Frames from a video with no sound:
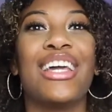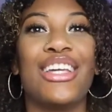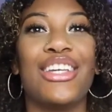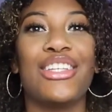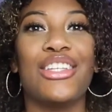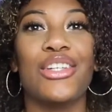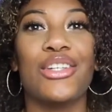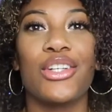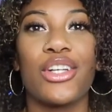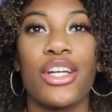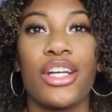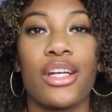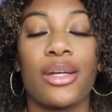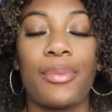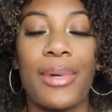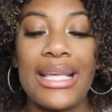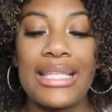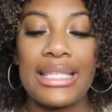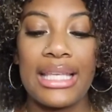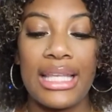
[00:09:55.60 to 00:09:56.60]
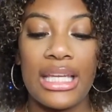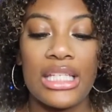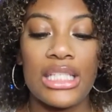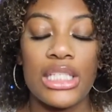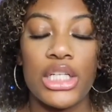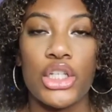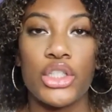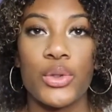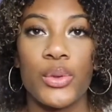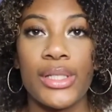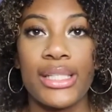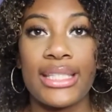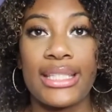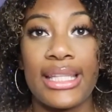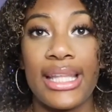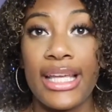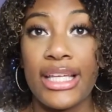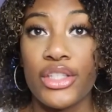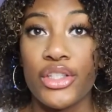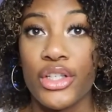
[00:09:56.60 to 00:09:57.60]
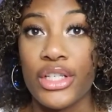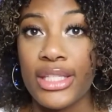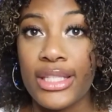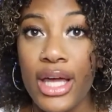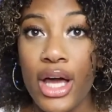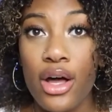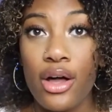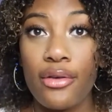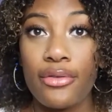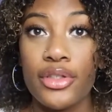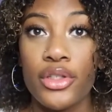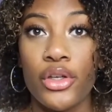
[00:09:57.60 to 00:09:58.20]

you're basically gonna start doing things yourself.